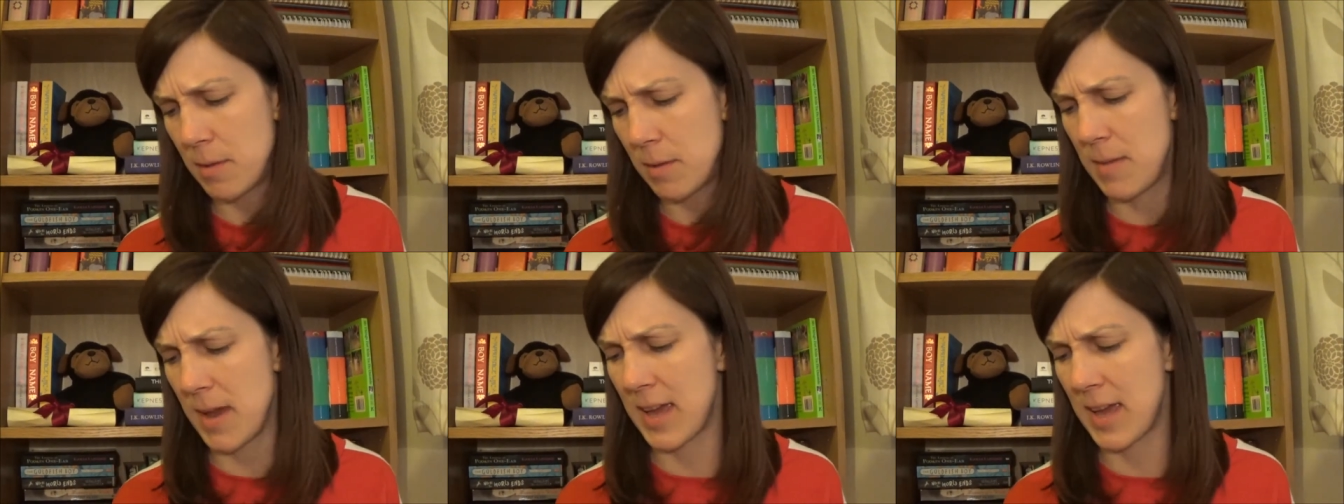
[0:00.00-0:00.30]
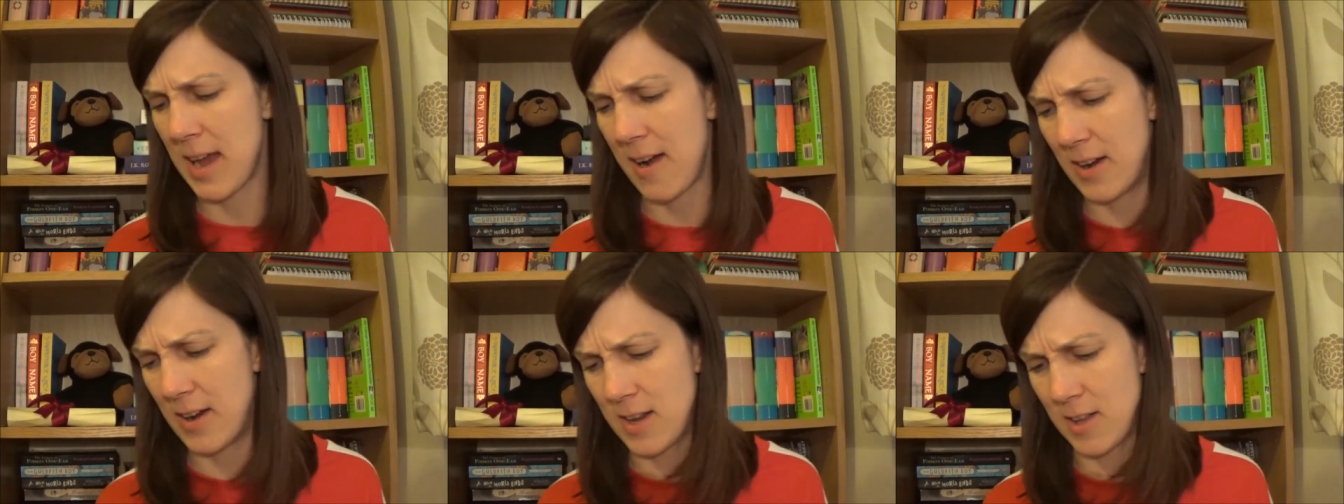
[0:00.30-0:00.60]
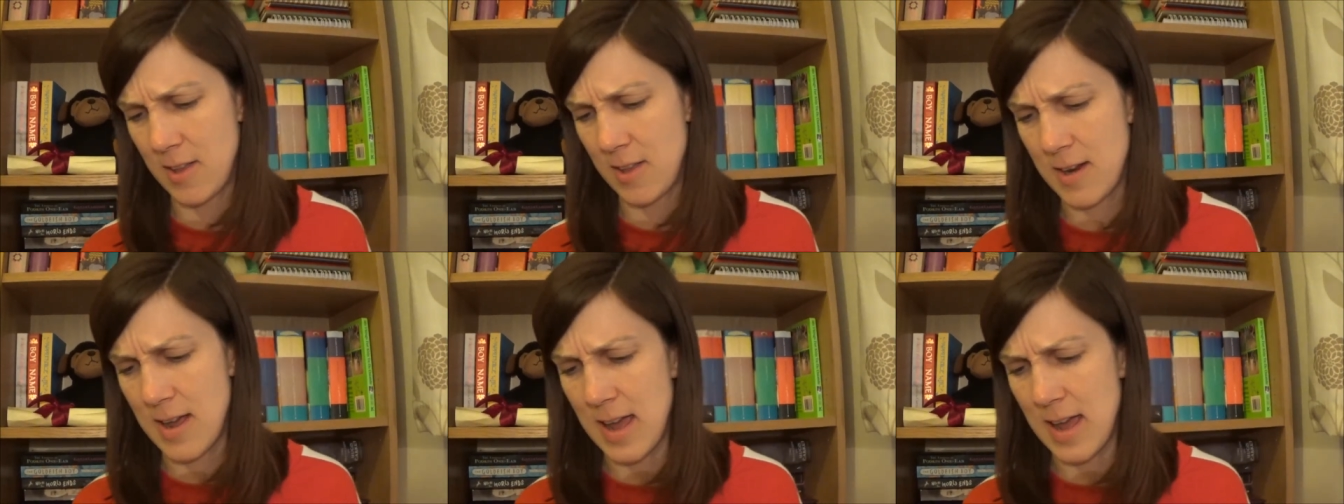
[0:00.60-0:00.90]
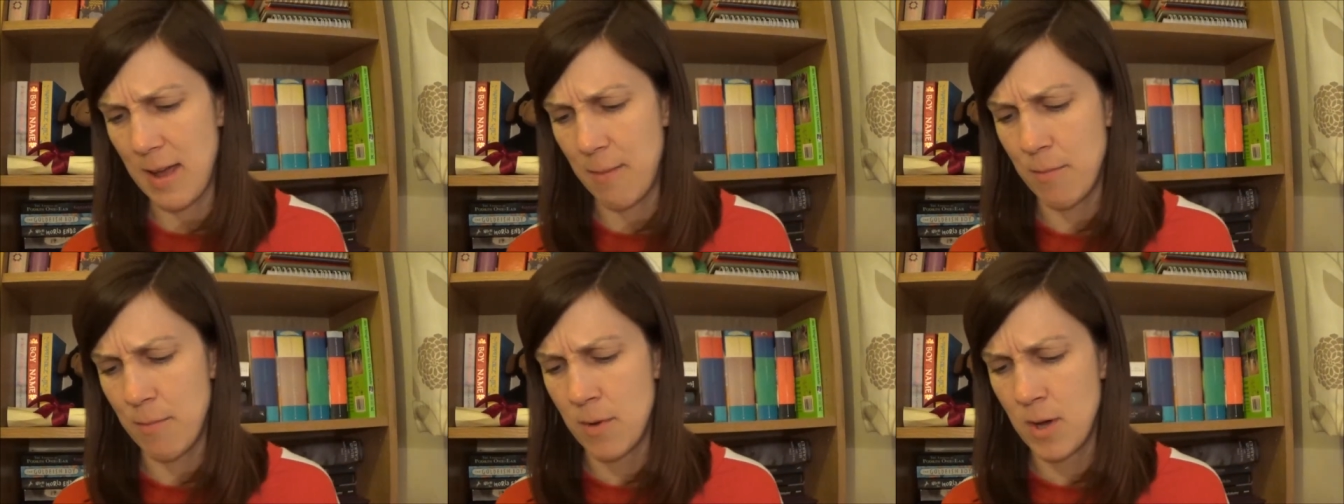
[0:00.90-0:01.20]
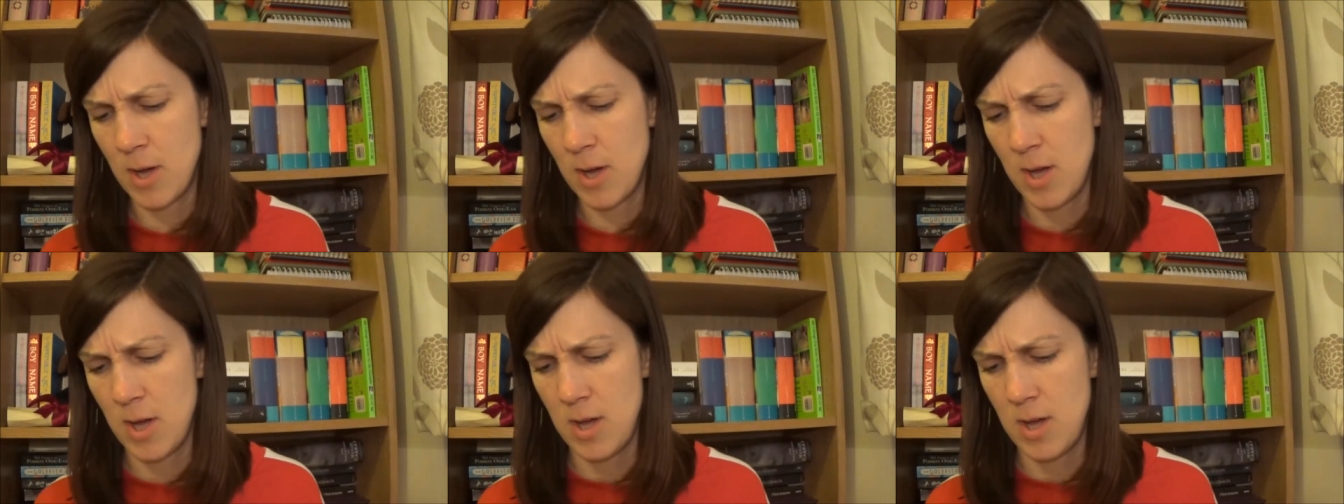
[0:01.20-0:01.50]
the main character's name.
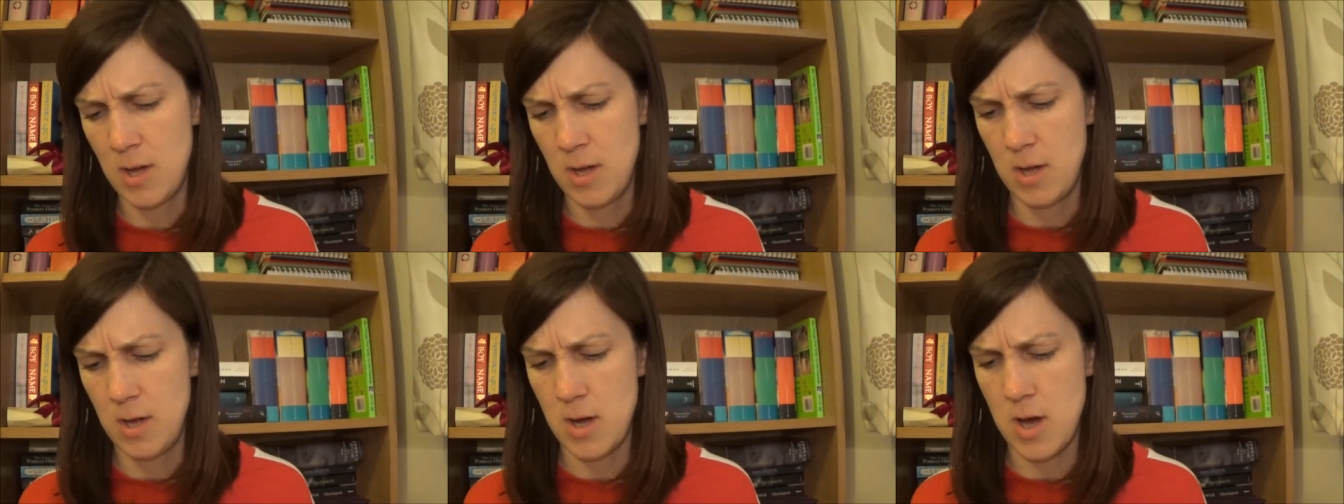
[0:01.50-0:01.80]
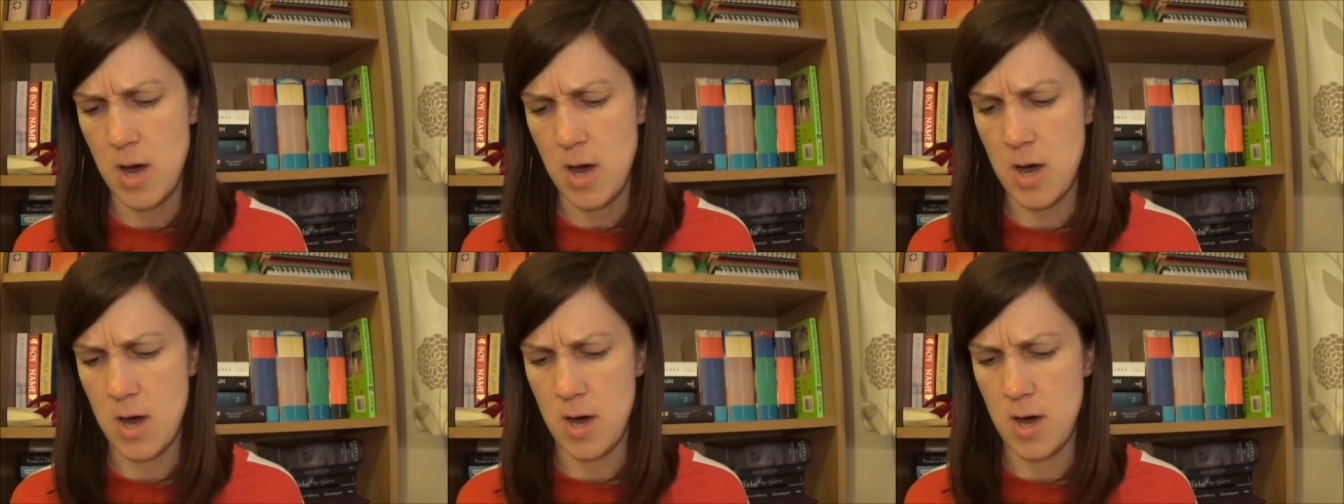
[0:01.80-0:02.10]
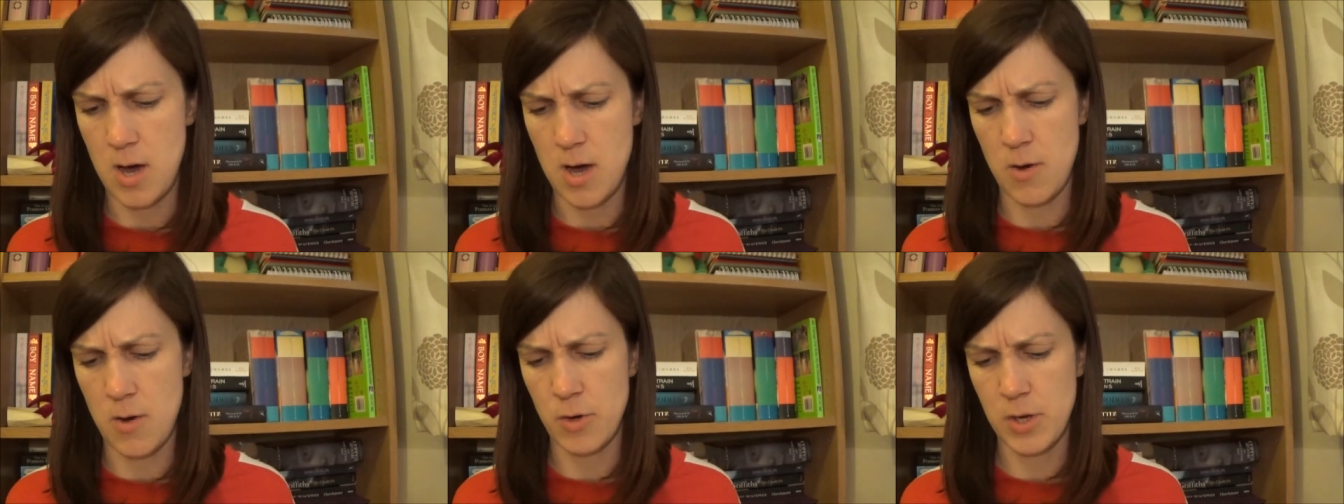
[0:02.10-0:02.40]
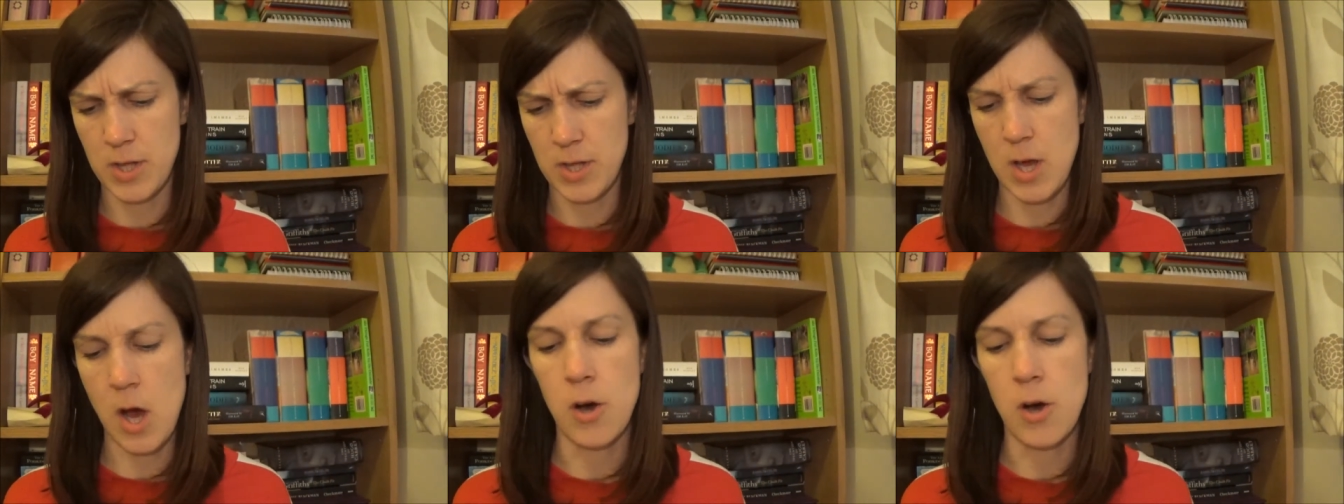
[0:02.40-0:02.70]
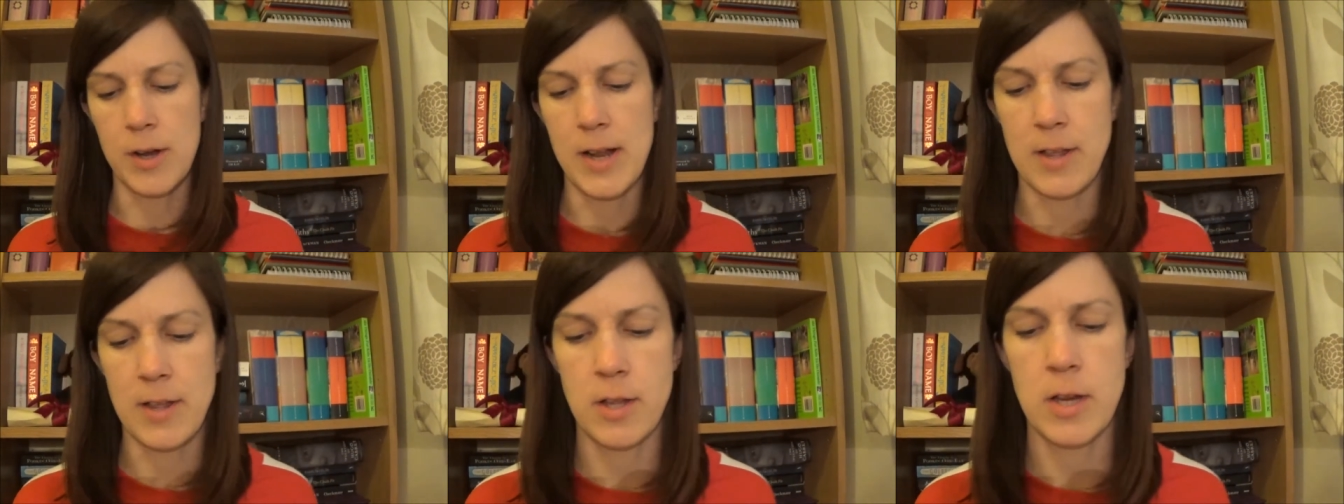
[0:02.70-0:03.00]

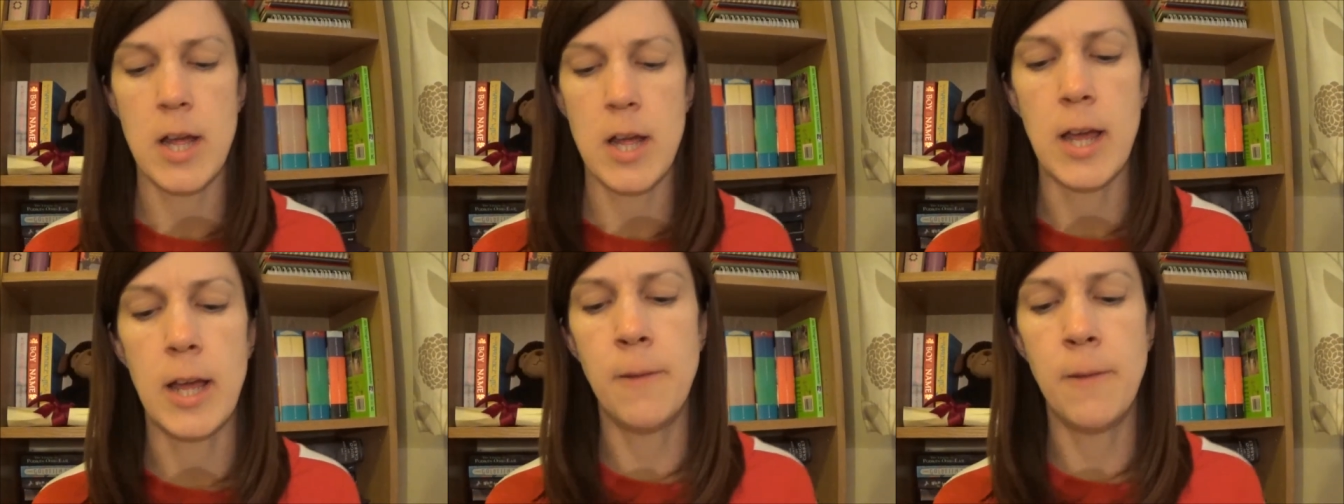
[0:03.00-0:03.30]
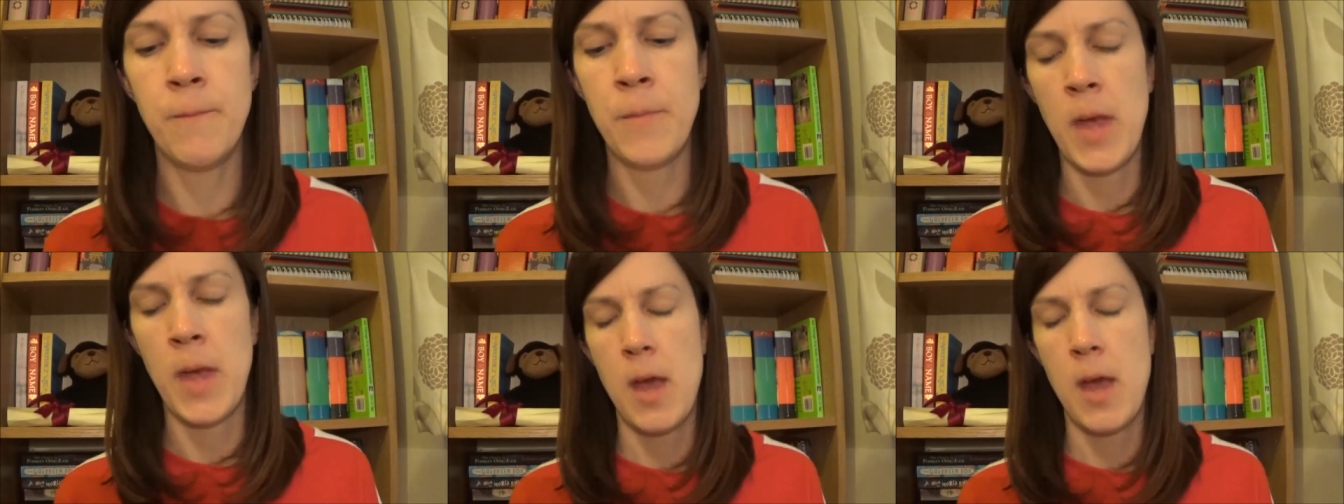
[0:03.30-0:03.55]
Nazanin